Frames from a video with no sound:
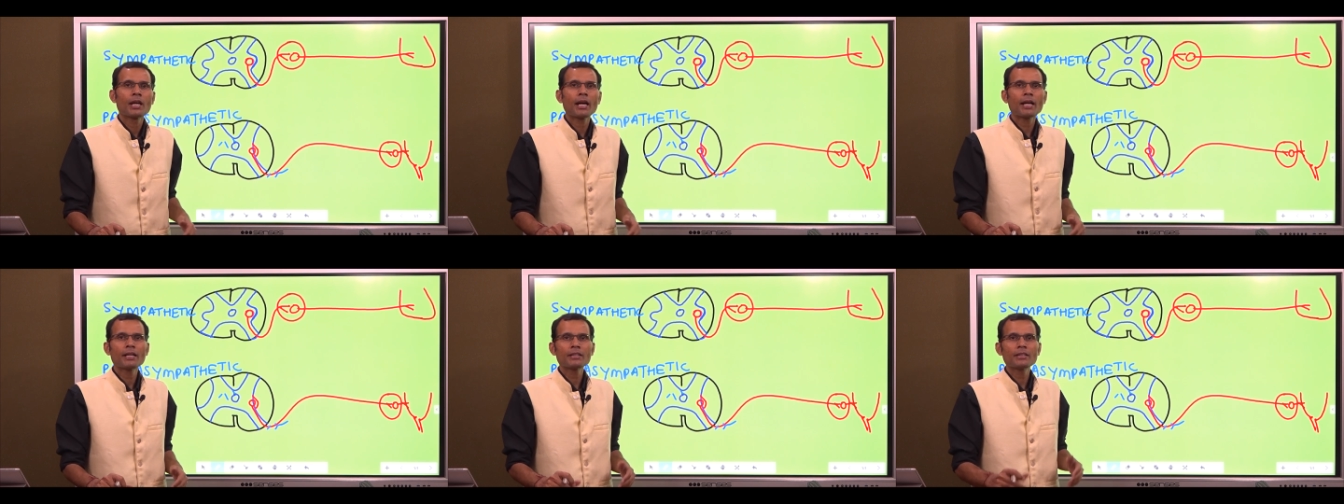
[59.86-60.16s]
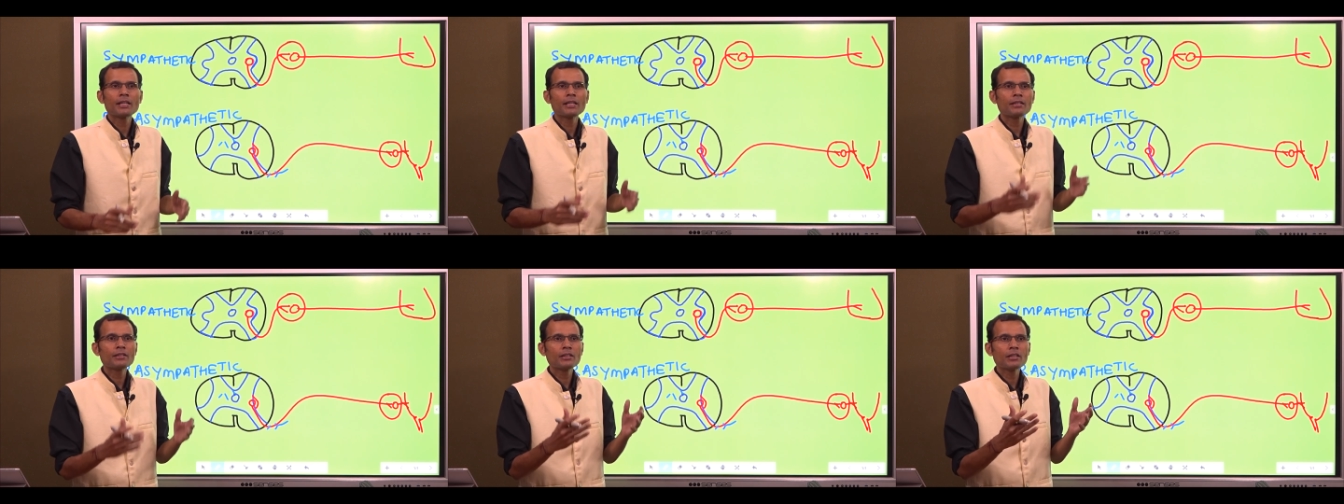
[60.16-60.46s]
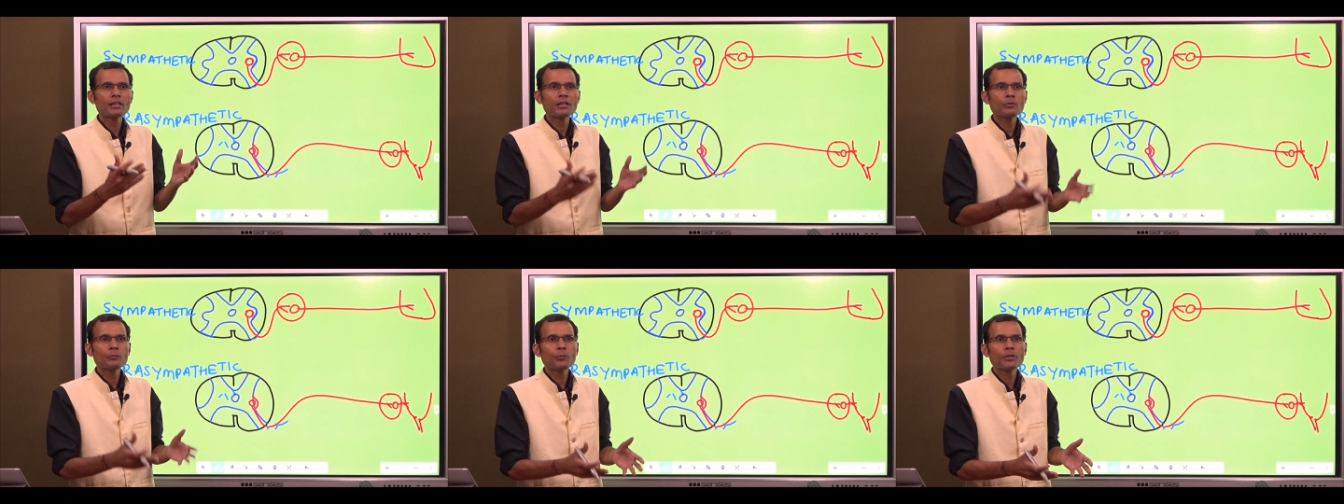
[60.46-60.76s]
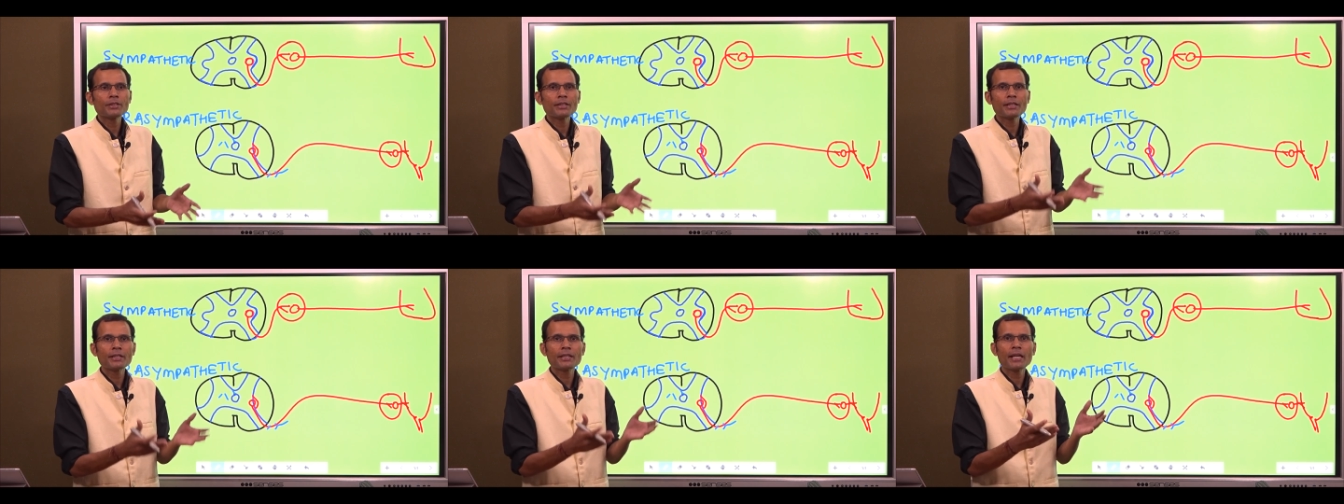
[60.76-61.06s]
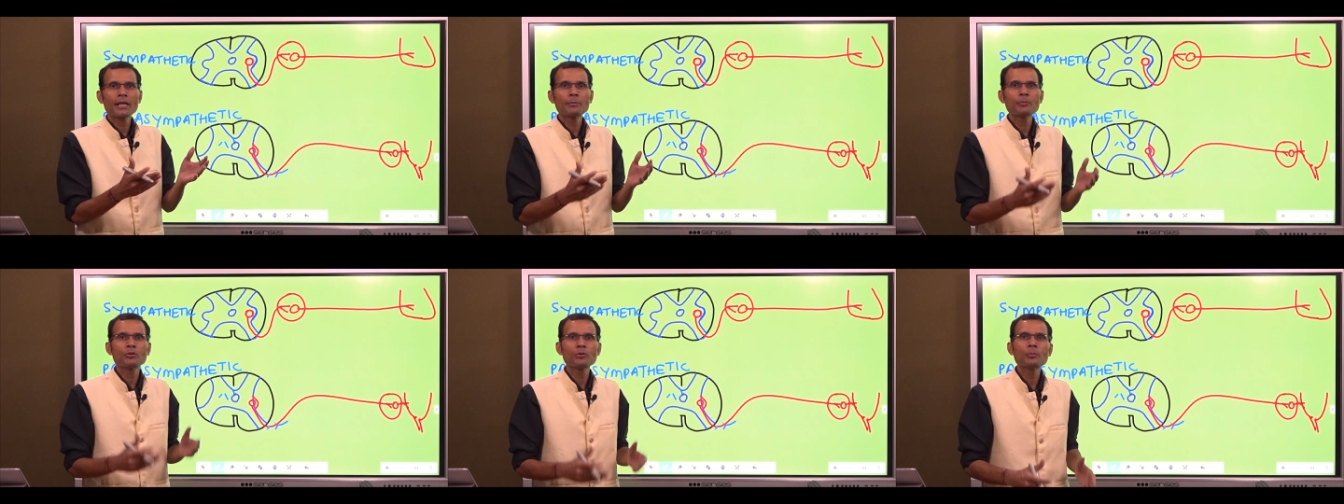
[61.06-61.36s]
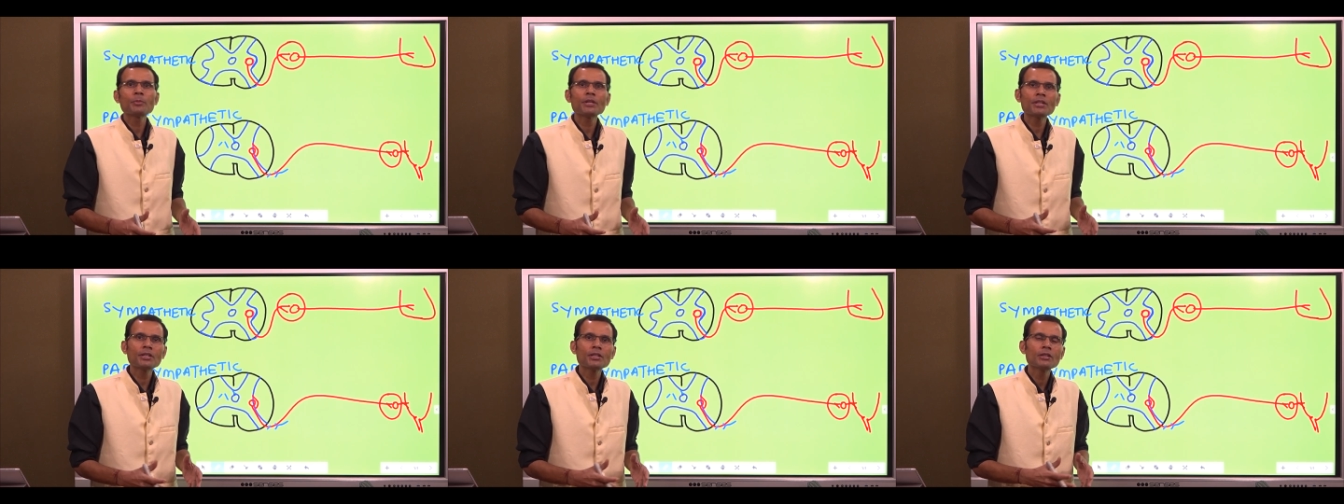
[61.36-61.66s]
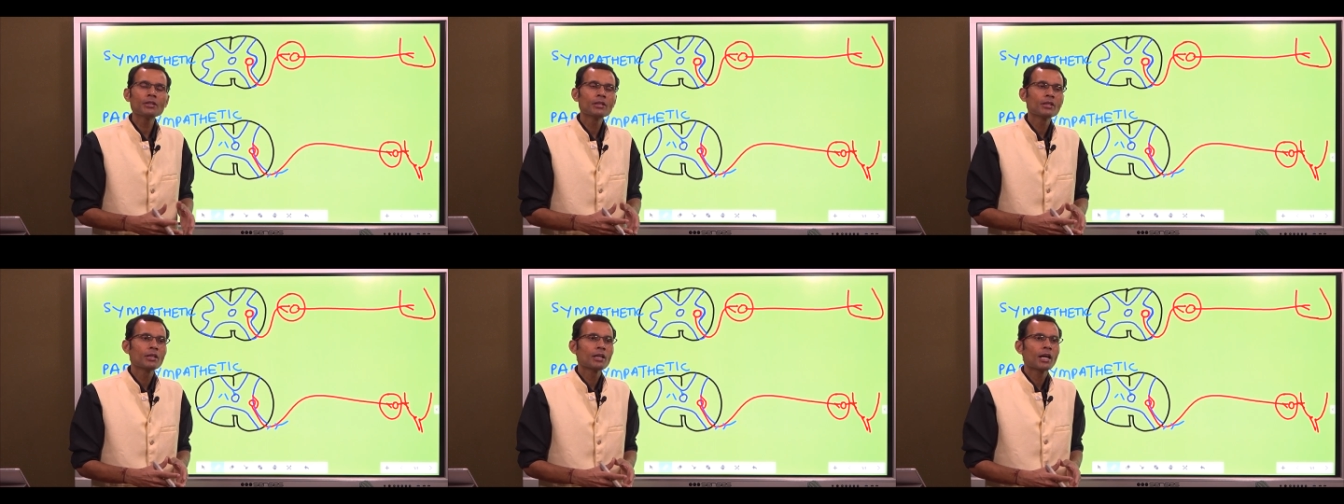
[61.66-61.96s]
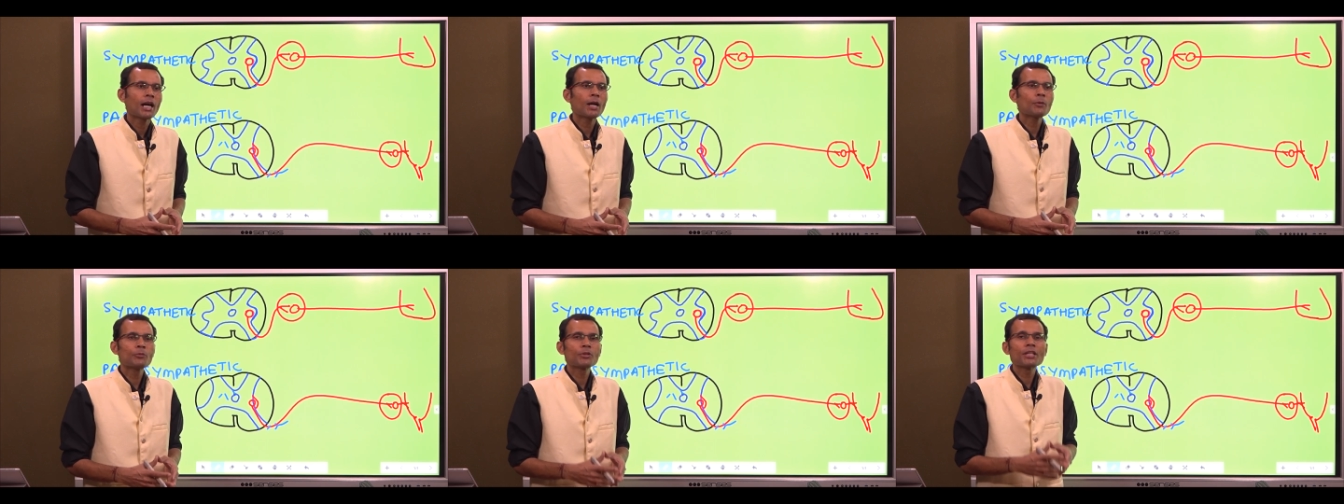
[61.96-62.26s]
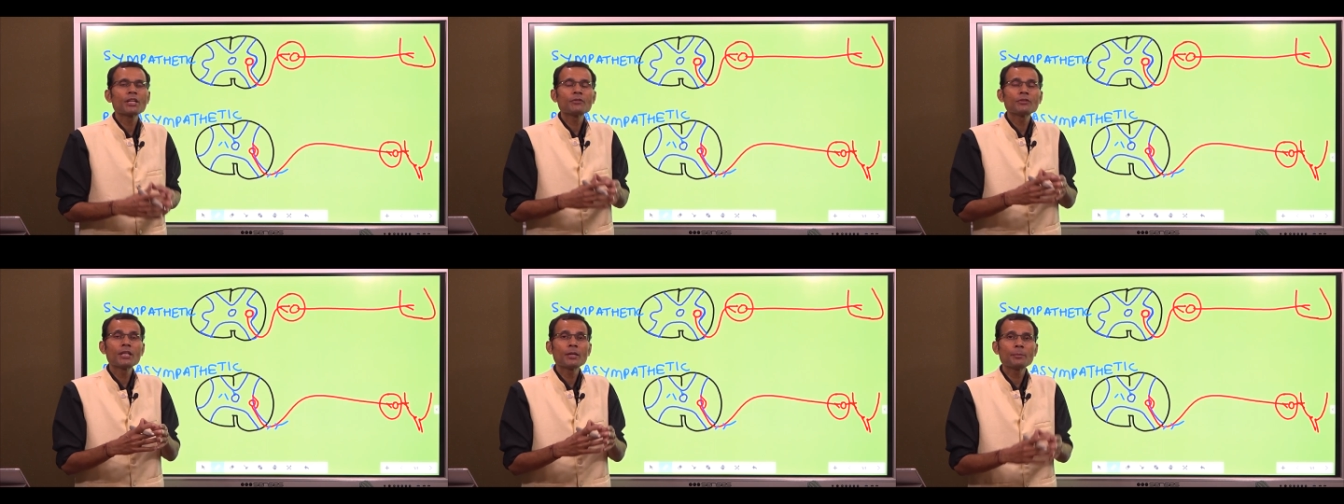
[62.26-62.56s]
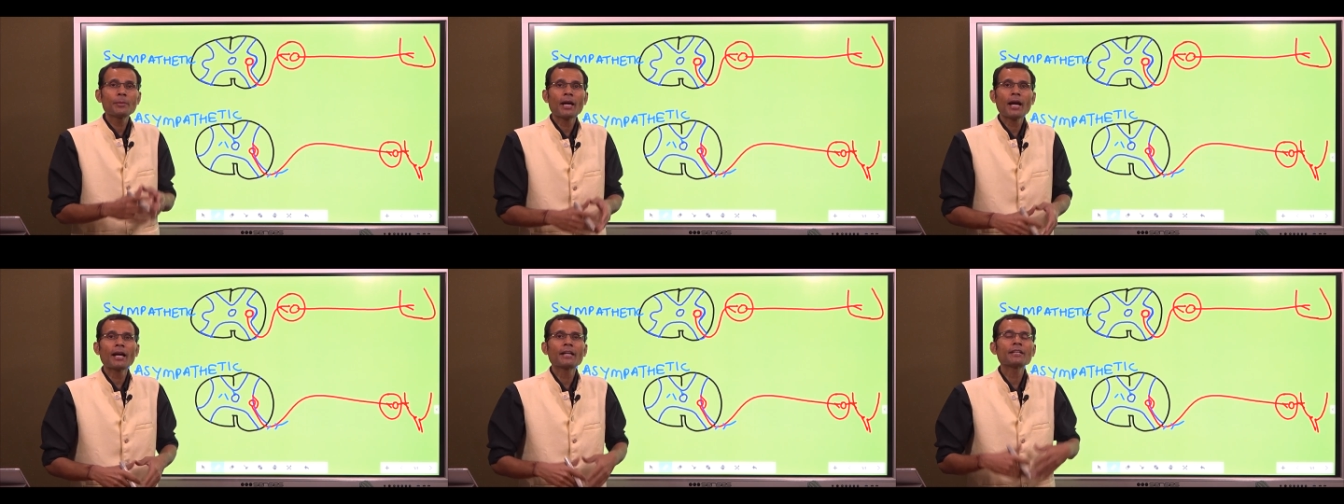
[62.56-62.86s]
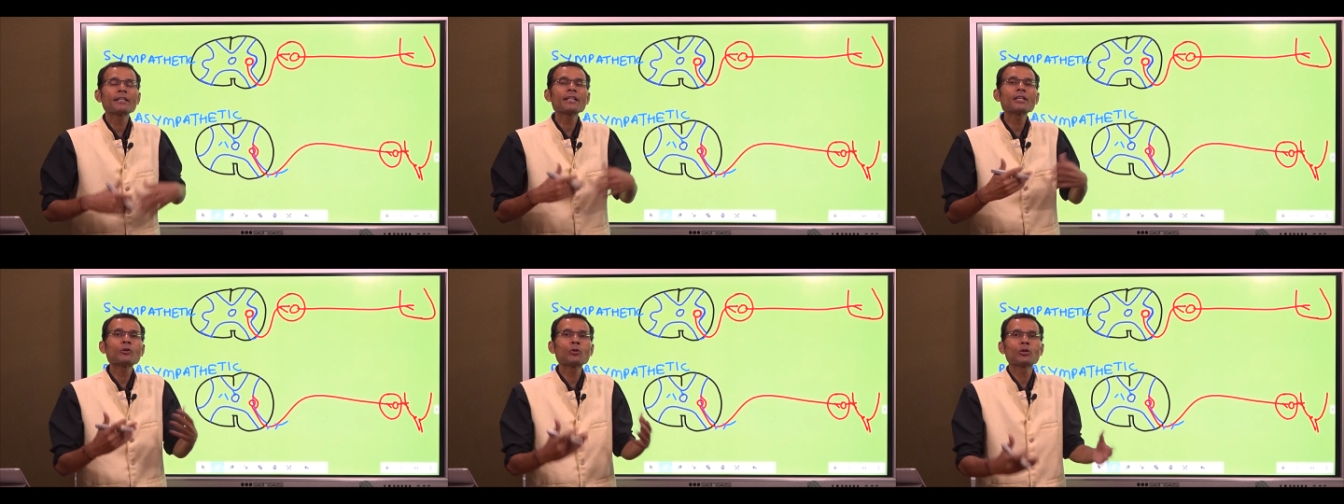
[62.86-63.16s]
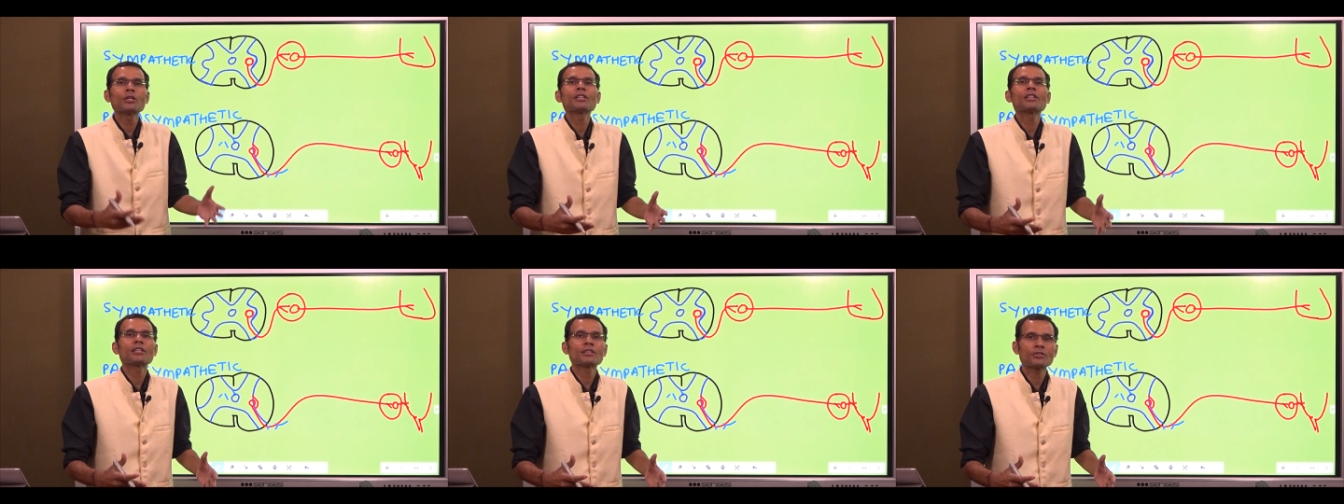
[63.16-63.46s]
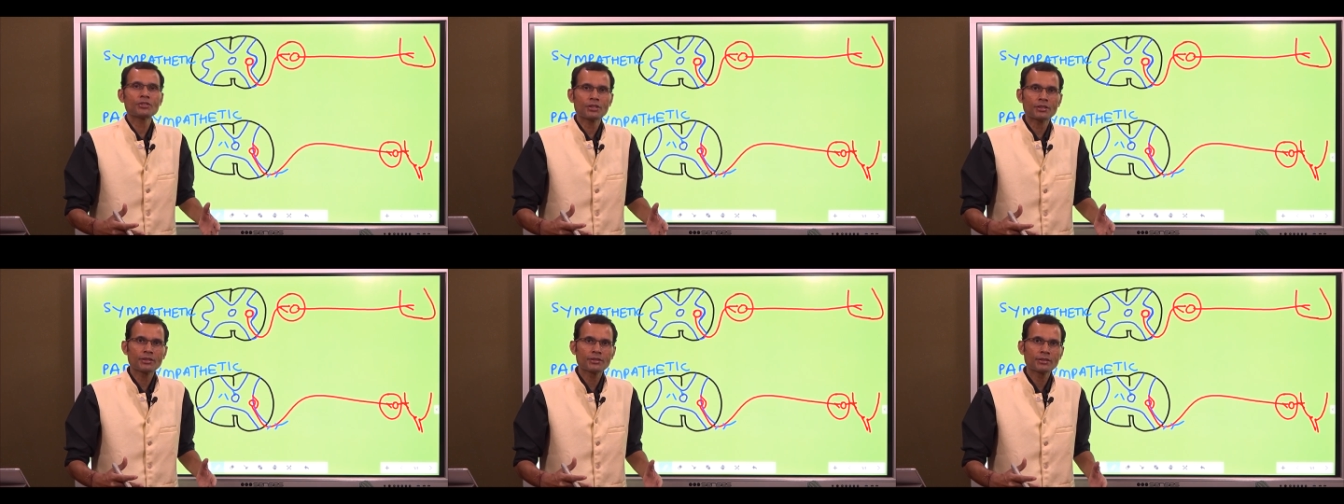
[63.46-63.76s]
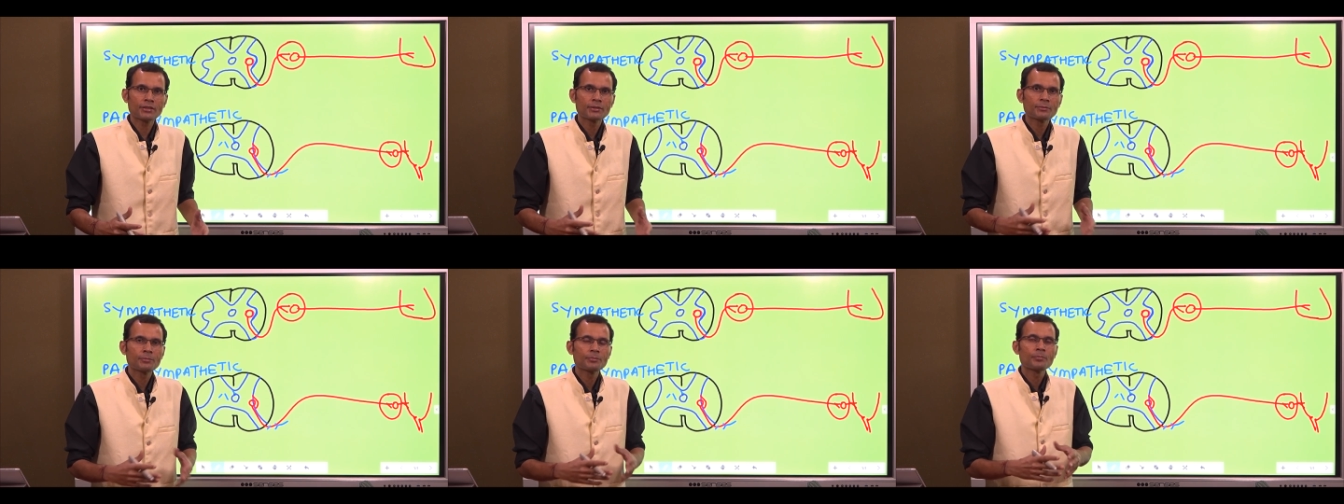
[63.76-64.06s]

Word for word: and then uh, when they came to me, I would give them anticholinergics